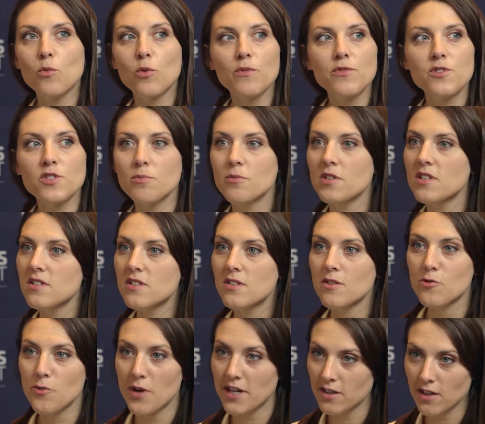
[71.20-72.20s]
Wolves Summit is
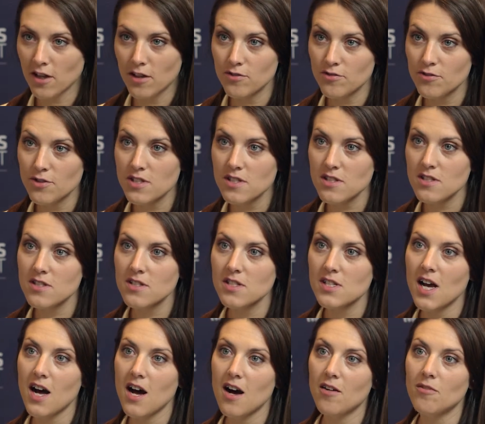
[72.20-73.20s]
a great conference.
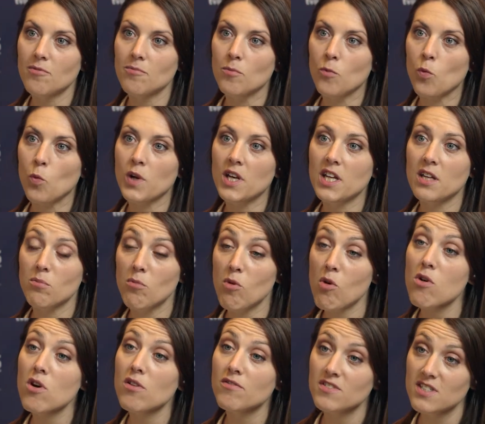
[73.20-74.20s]
Um, we need
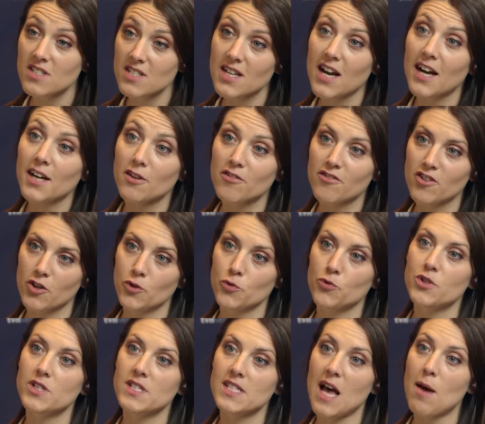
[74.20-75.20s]
more of this kind of
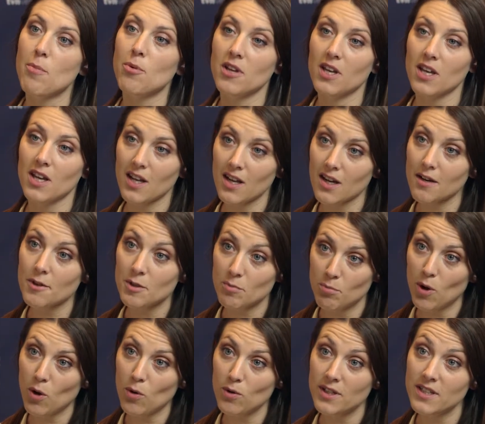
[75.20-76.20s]
conference happening here in
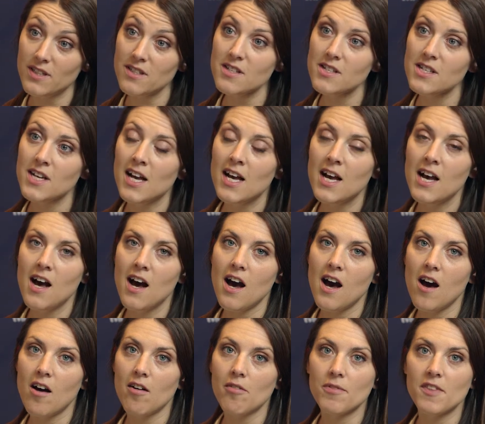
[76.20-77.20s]
Poland.
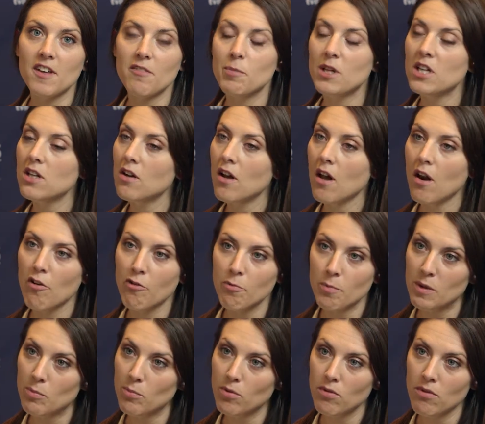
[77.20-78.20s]
Uh, there've been a lot of
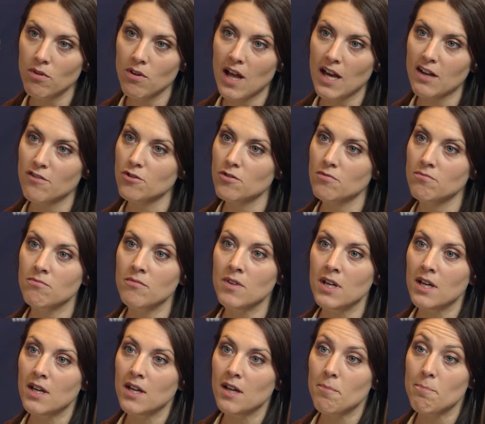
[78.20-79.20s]
people like from
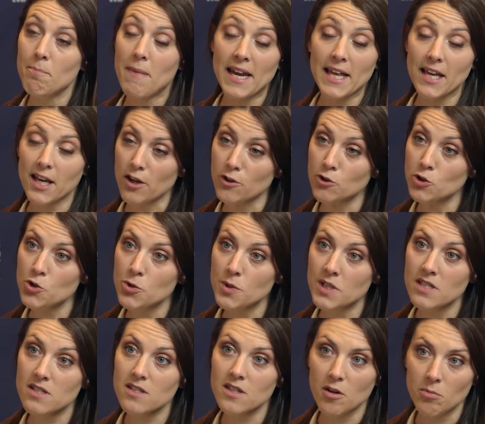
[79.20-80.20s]
many
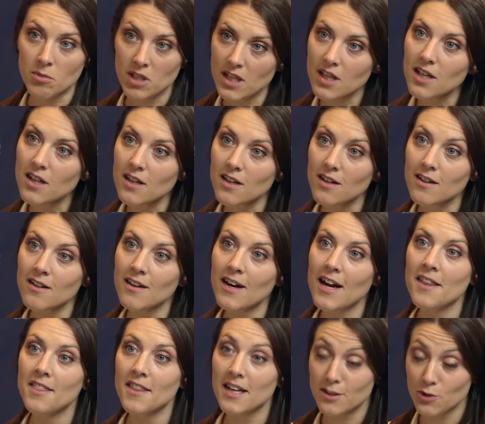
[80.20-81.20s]
countries coming here
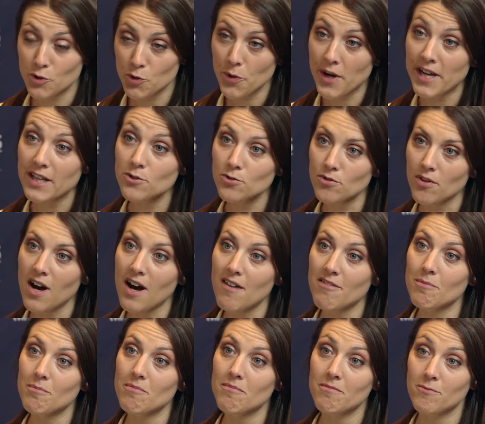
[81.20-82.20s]
and that's great to have, him,